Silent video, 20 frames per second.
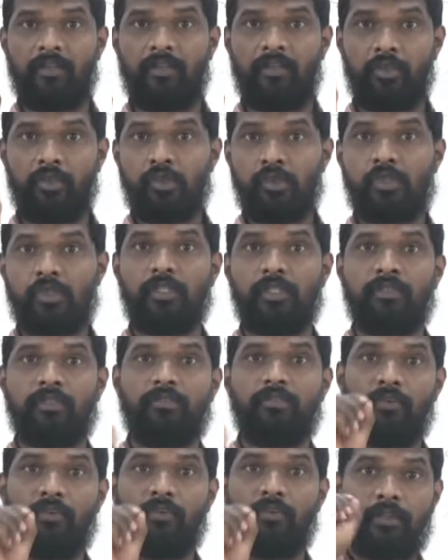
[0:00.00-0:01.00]
used
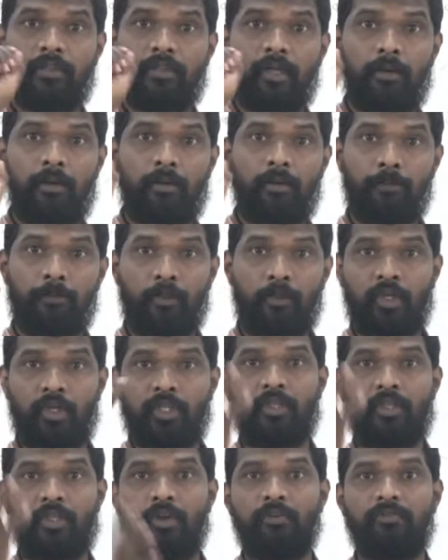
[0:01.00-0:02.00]
for the
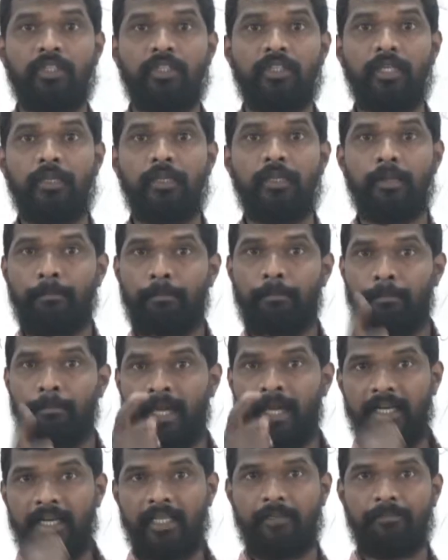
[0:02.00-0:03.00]
production of the
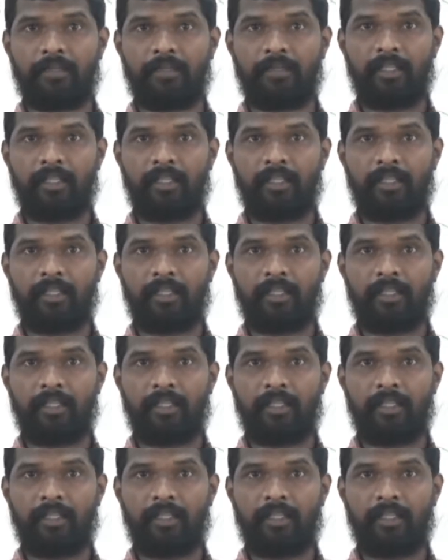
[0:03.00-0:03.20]
paddy.